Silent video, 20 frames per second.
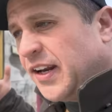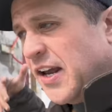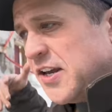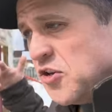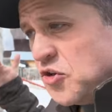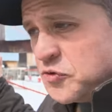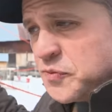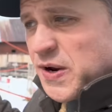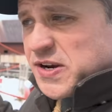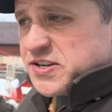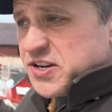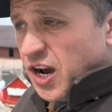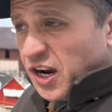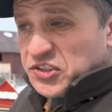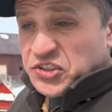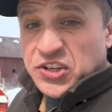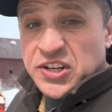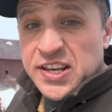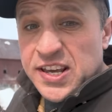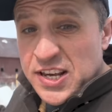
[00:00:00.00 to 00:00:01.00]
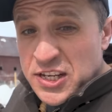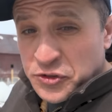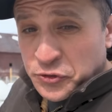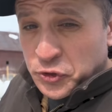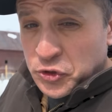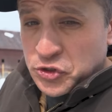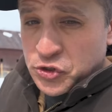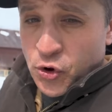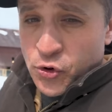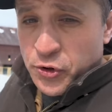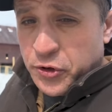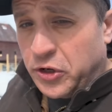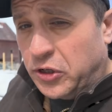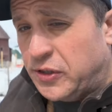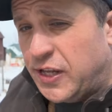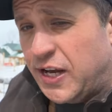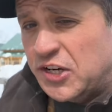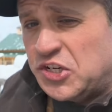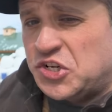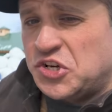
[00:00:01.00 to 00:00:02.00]
Can I use my ducks and geese for solar
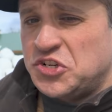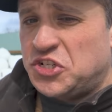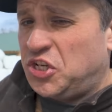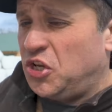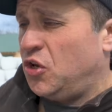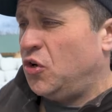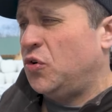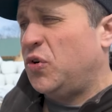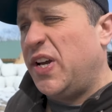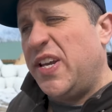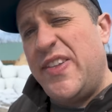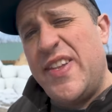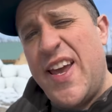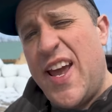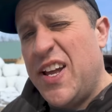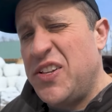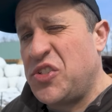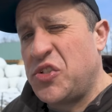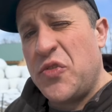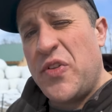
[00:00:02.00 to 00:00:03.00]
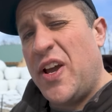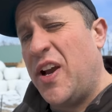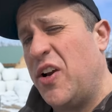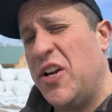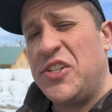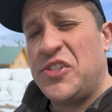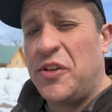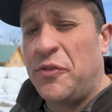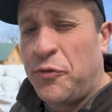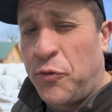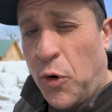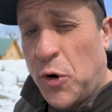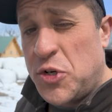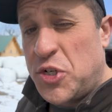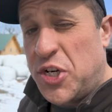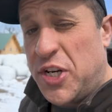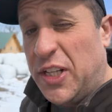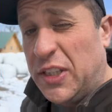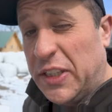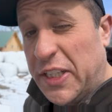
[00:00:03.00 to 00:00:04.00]
collection too? And the answer there is
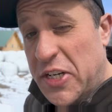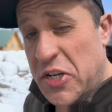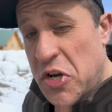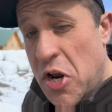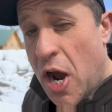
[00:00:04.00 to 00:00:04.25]
unfortunately